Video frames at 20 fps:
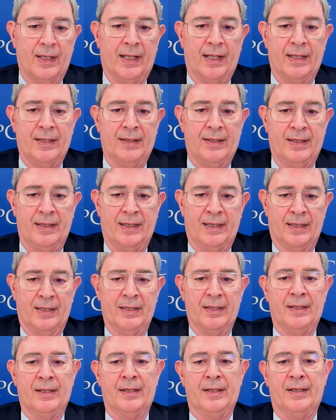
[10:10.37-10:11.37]
idea
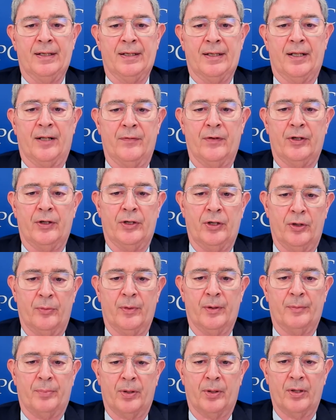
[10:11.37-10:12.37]
of the
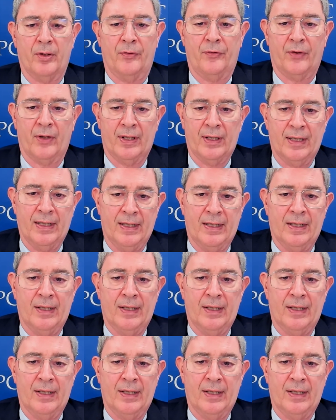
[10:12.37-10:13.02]
human person,